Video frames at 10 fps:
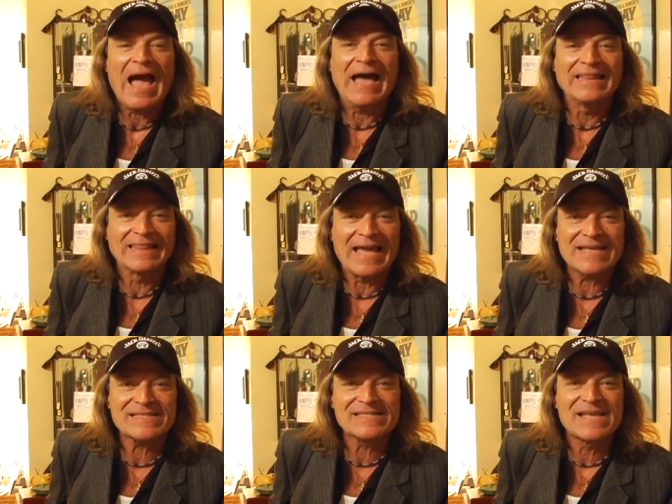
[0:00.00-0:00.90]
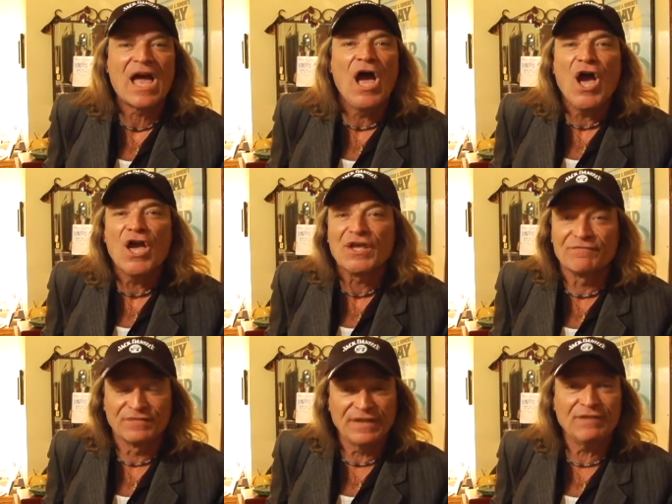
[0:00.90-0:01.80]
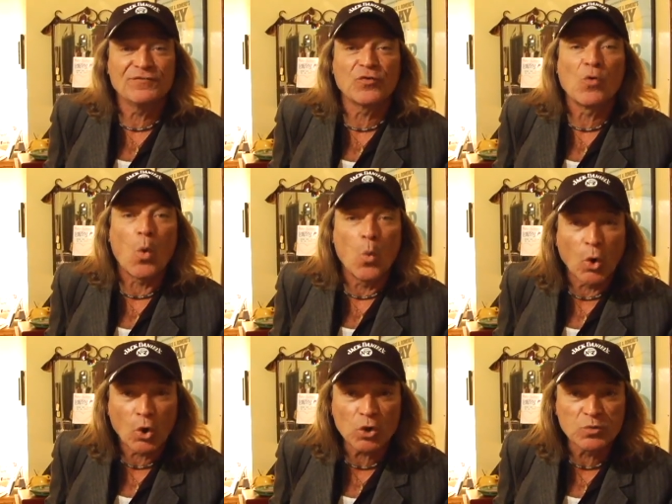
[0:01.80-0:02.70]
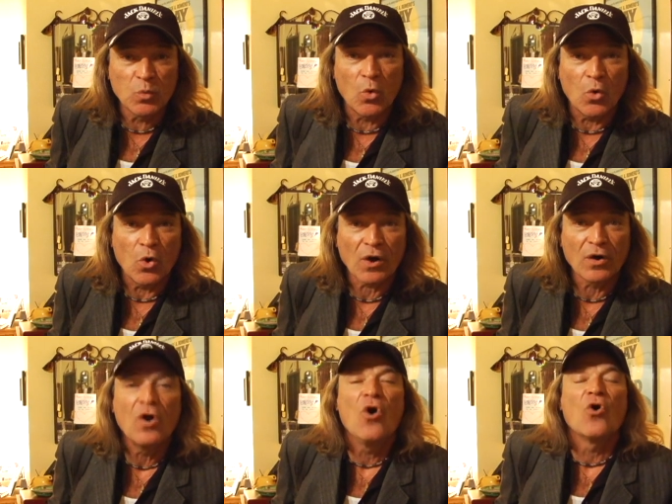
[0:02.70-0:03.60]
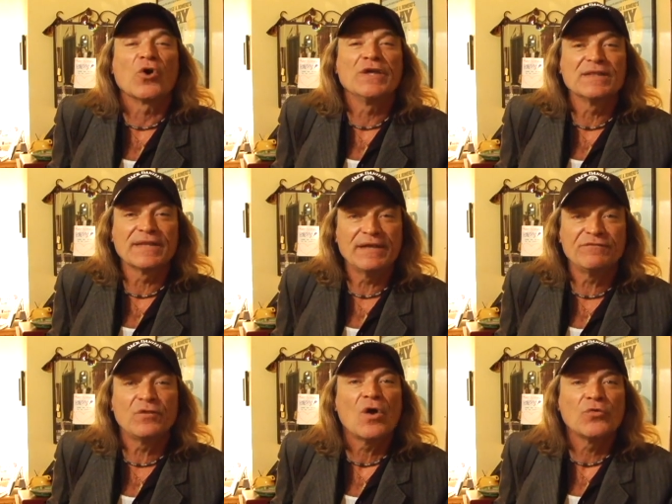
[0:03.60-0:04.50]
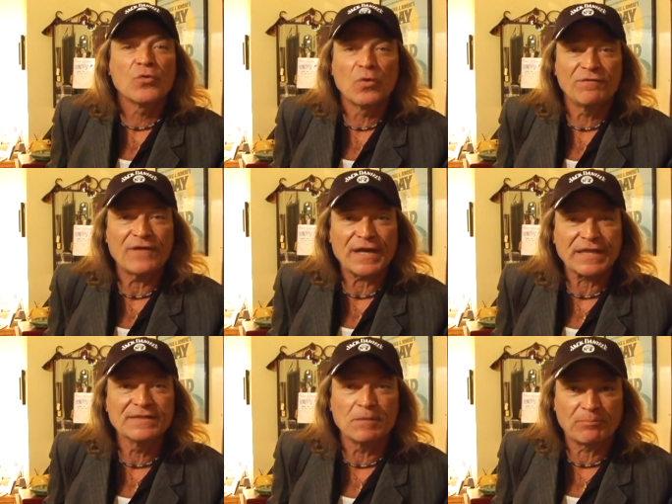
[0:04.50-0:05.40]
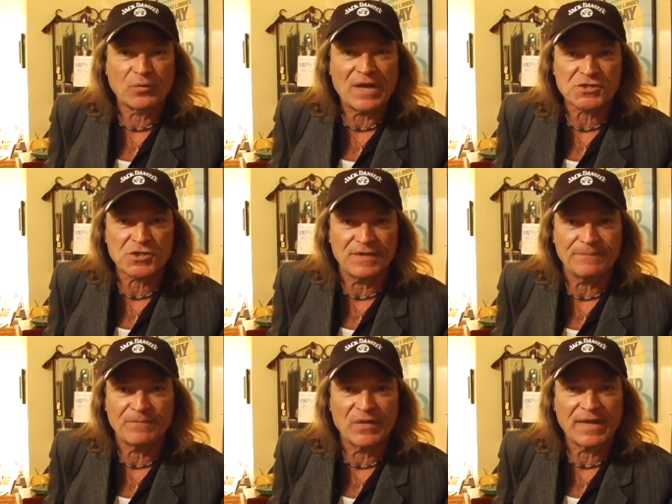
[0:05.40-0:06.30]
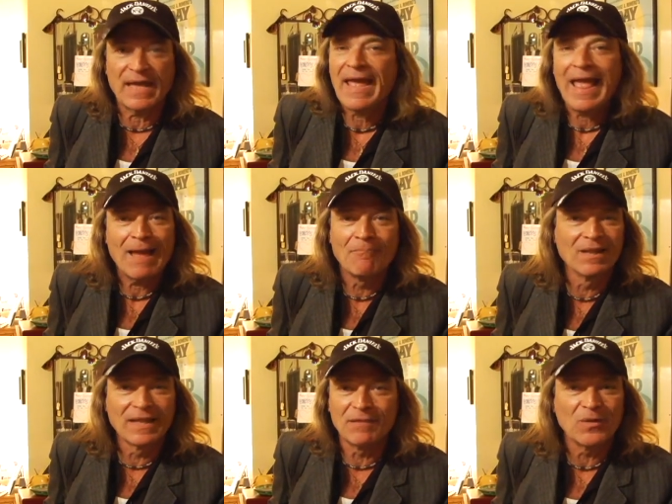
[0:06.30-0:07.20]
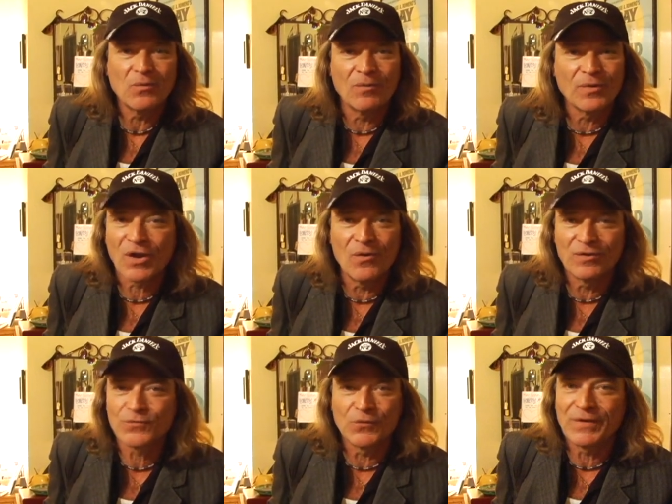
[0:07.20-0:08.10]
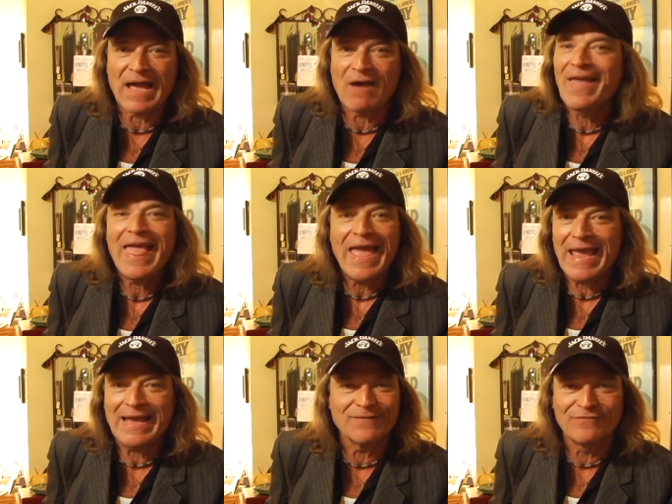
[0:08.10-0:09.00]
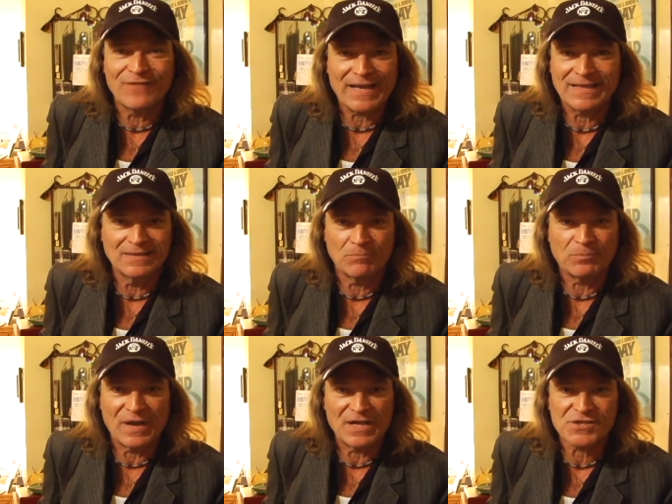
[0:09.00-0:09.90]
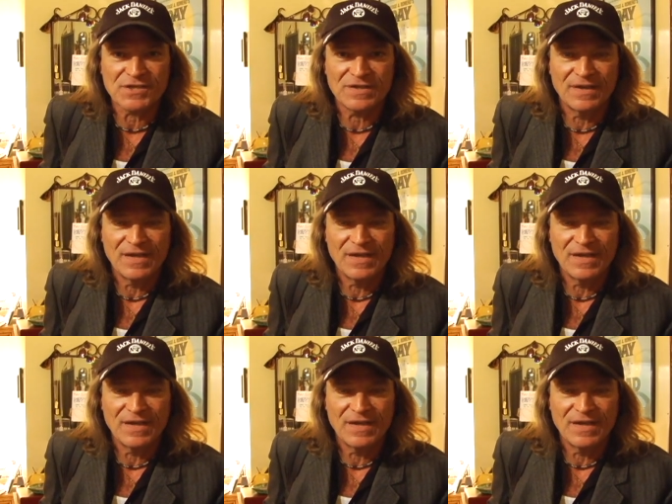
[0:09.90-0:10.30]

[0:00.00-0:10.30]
unless you've lived through a world war or you lived through a fucking depression, okay? And believe me, what we're going through now ain't a fucking depression.